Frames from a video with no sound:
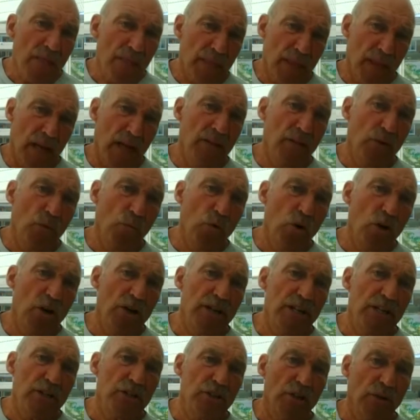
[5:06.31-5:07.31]
And the
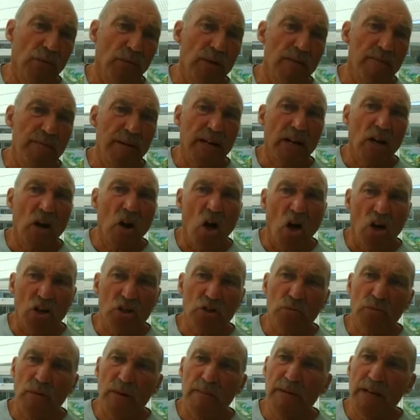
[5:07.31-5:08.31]
word is that we've been
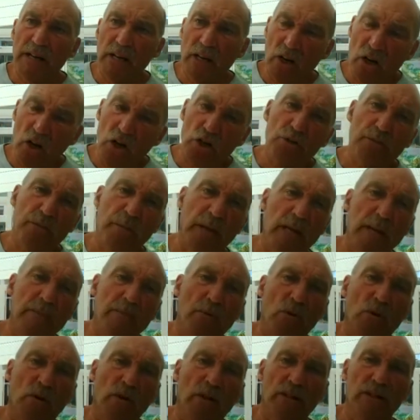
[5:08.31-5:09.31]
lost. We've been a lost
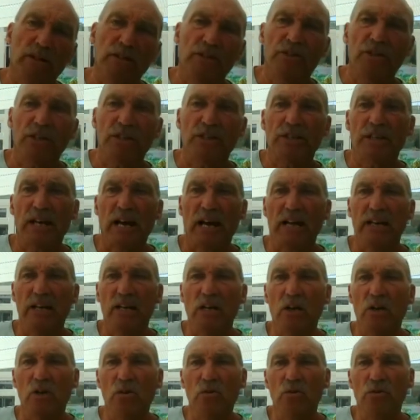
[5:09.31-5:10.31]
people. It says that in
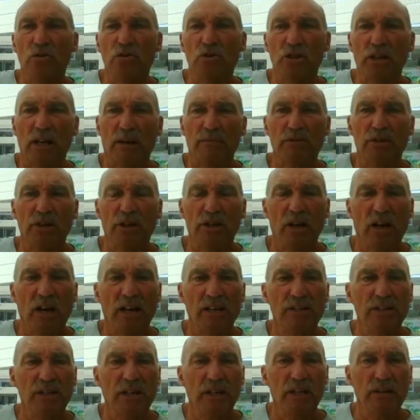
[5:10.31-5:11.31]
Luke chapter
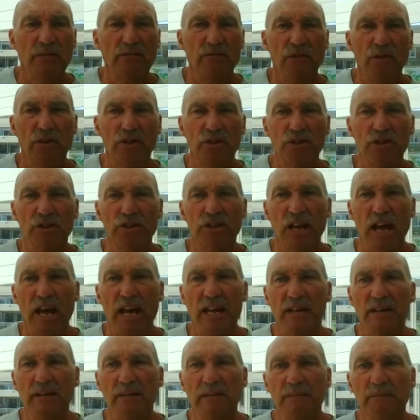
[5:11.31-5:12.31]
19 and verse
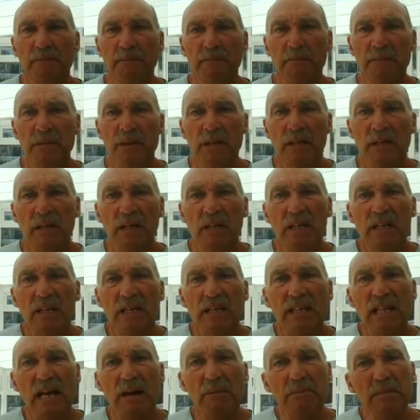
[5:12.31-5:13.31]
10.
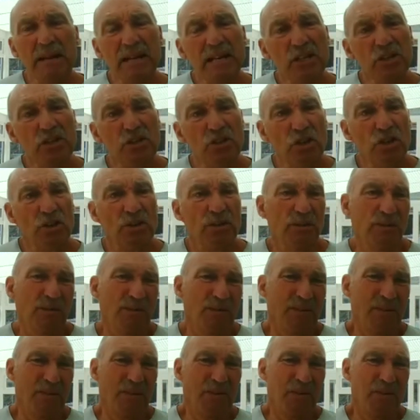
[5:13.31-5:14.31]
That means that
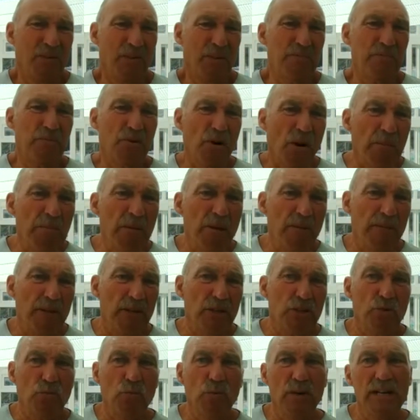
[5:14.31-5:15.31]
the problem
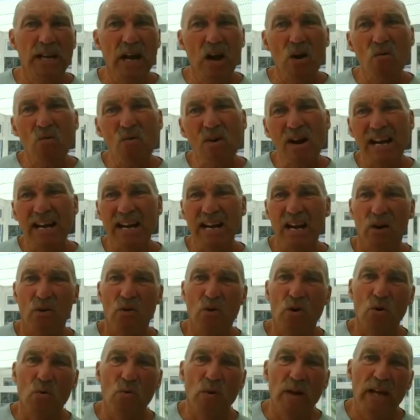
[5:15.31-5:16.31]
is we don't really know
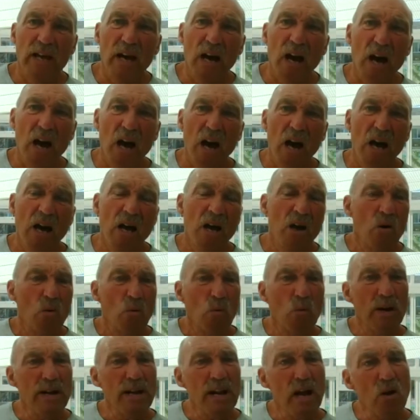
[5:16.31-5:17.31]
who we are,
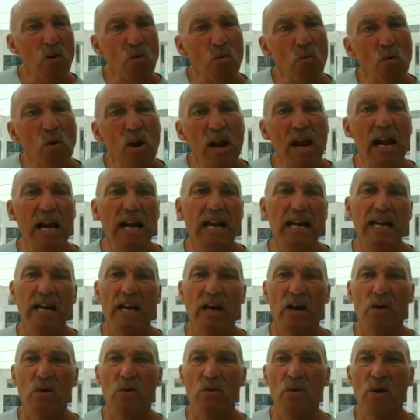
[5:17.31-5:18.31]
we don't really
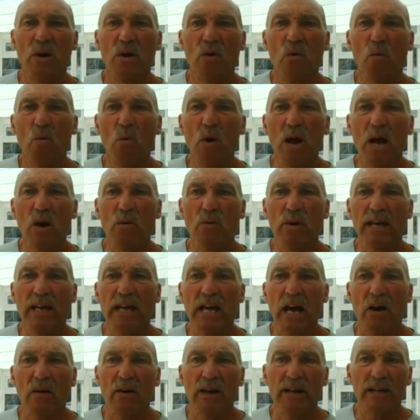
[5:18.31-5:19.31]
know where we're
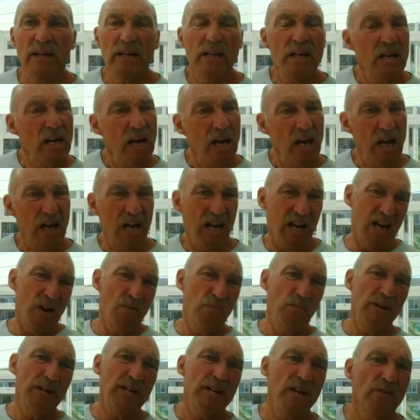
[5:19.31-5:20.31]
going,
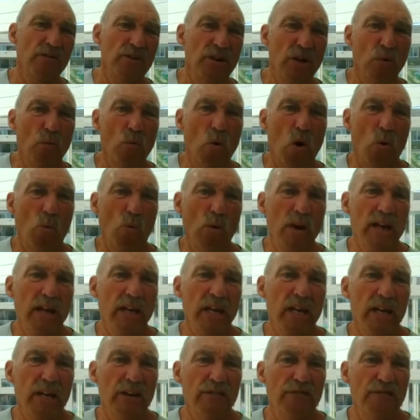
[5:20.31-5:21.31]
and we don't know what we're
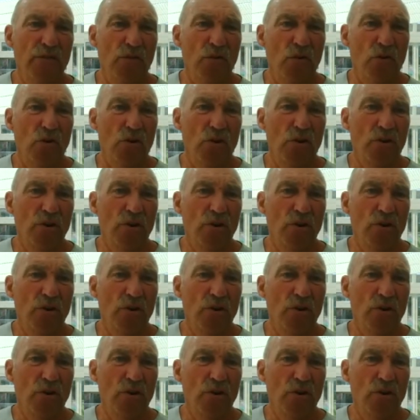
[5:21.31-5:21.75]
here for.